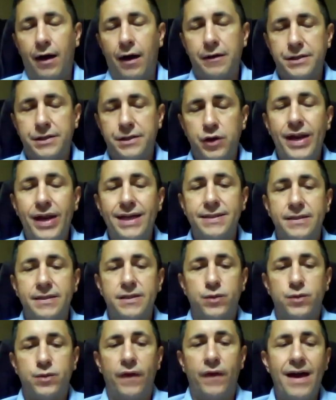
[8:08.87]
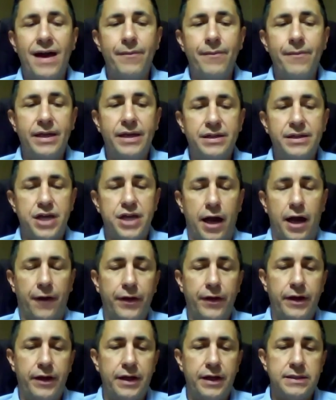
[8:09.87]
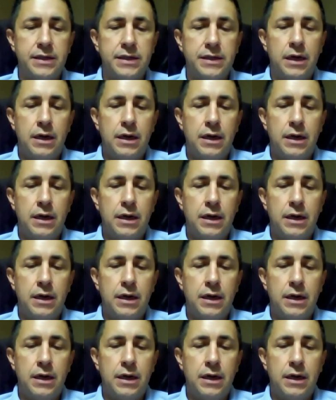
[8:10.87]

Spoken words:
So in essence, what that means, Jonathan, is